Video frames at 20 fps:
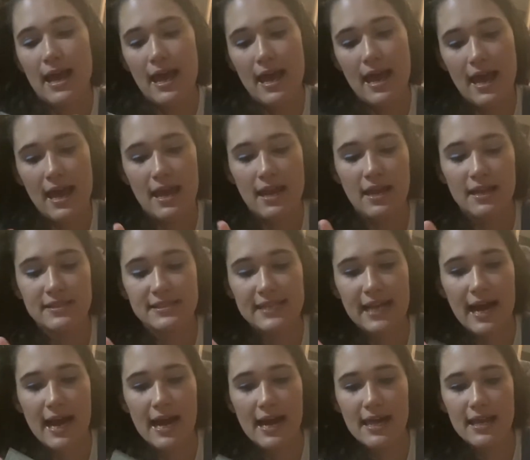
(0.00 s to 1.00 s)
and
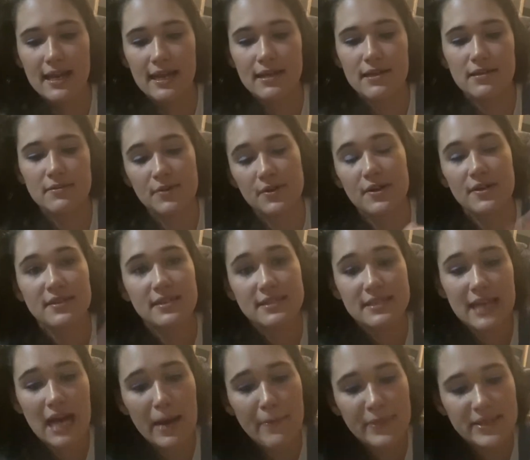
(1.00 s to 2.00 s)
inside, well, on the
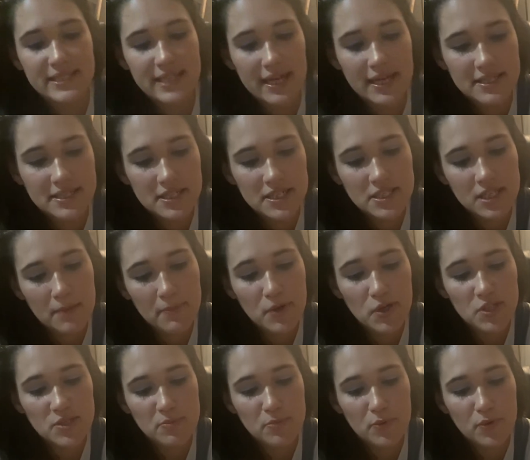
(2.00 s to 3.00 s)
top it says summer
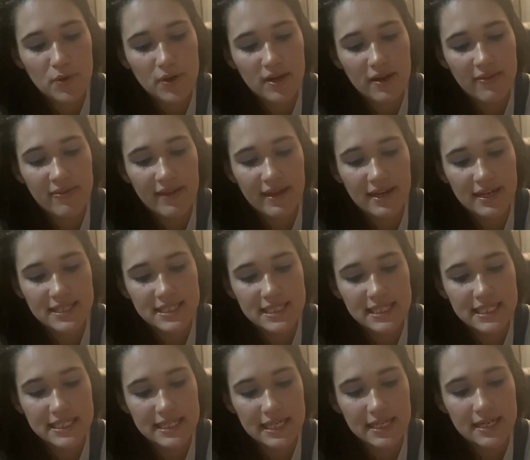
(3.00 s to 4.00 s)
is more than a
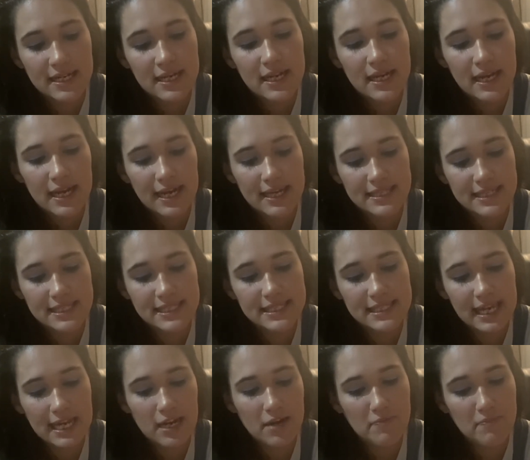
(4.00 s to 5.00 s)
season, it's a
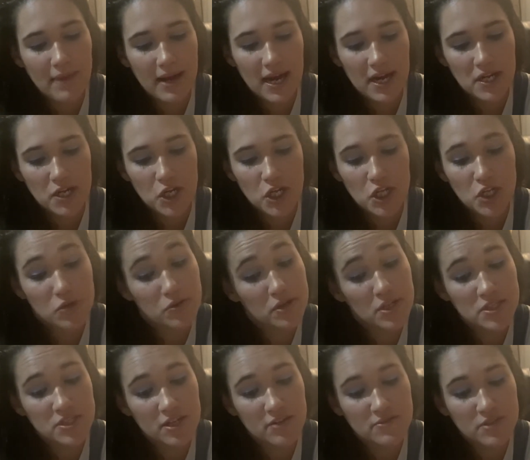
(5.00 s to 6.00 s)
state of mind. You
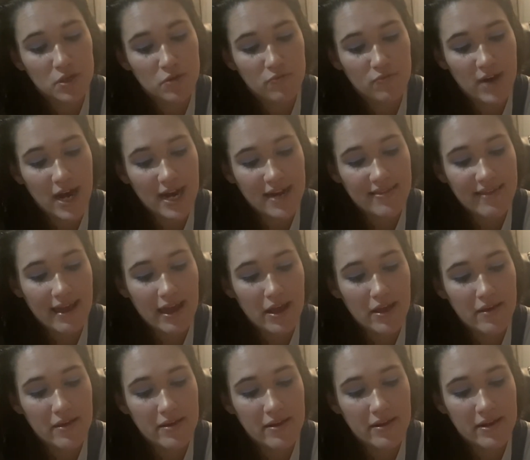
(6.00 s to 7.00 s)
deserve to rock that
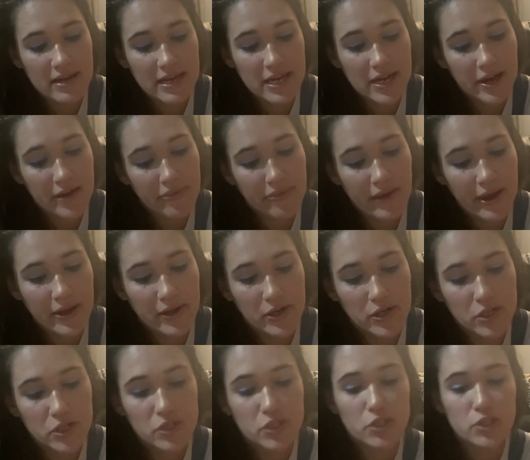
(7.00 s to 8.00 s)
neon
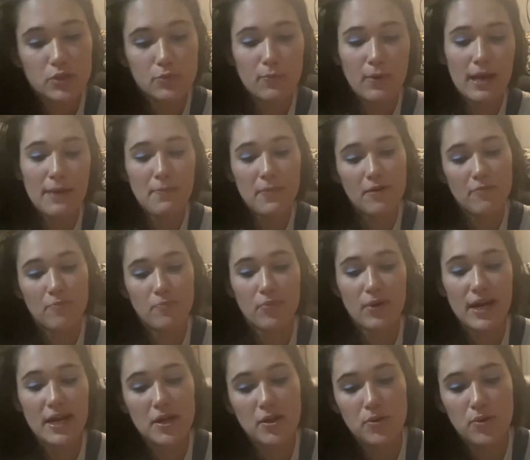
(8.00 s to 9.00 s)
liner, swipe of
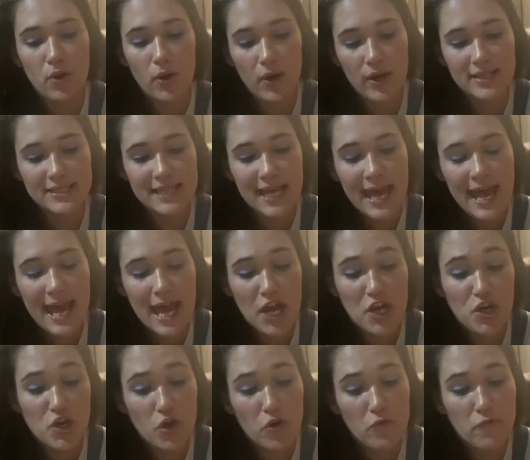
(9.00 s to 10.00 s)
bright gloss,
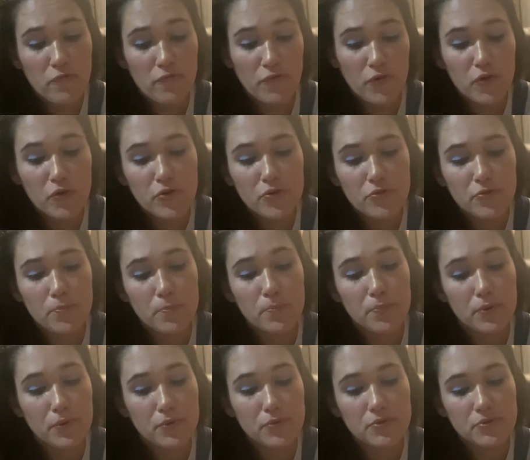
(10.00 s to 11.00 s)
and go full
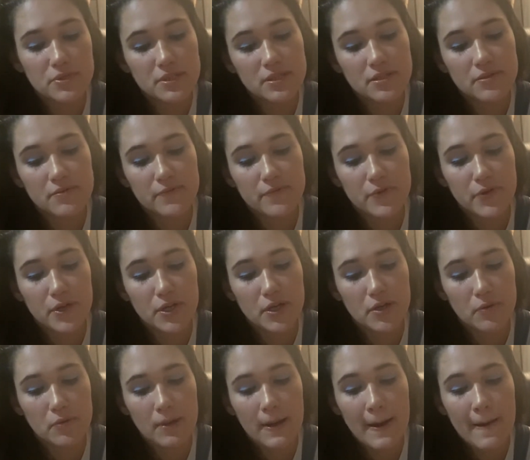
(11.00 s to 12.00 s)
bold for
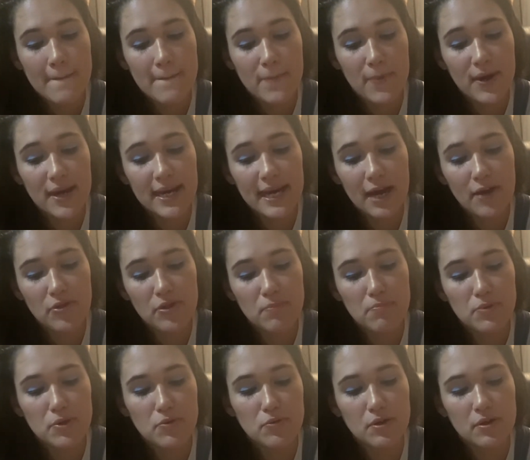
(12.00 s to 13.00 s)
you. Break out the
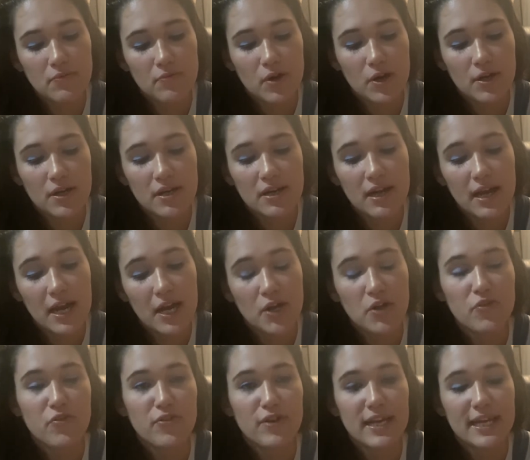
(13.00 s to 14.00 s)
beauty run and
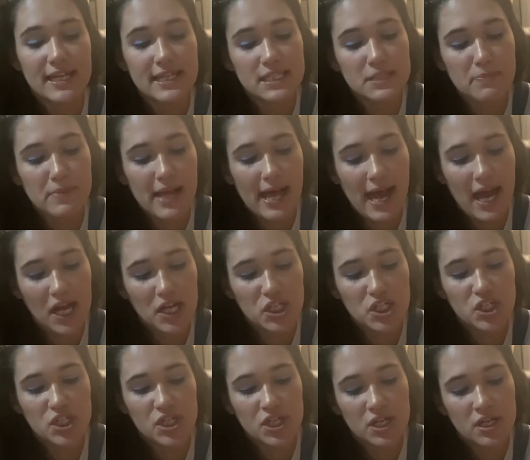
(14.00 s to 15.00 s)
create a
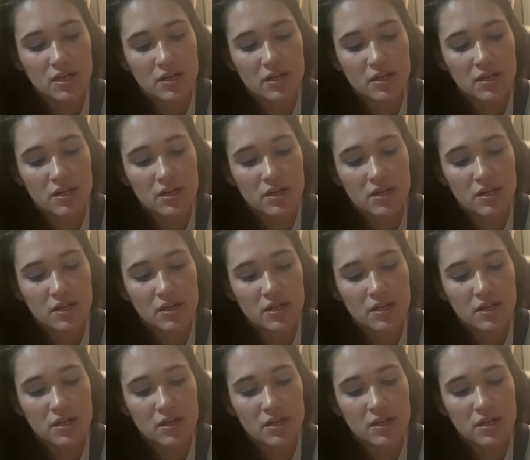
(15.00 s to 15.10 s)
splash.